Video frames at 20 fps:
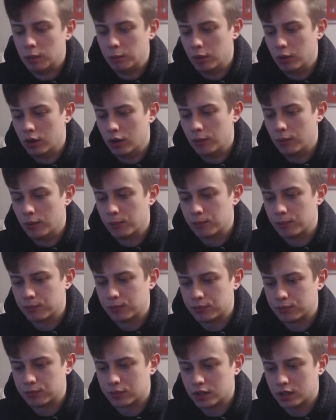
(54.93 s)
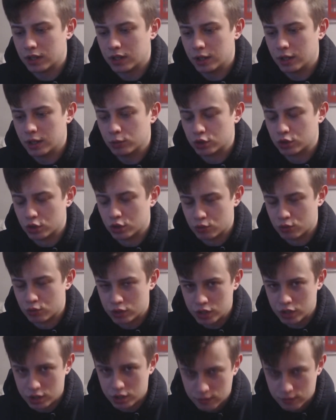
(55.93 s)
But it was a good
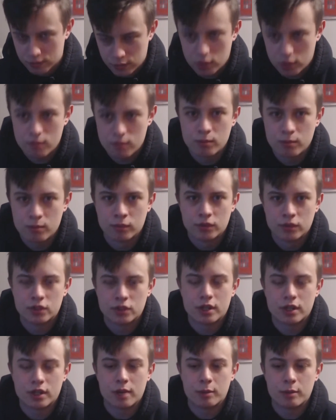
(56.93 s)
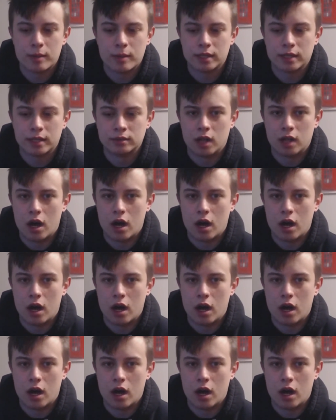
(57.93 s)
return to form for the Cybermen.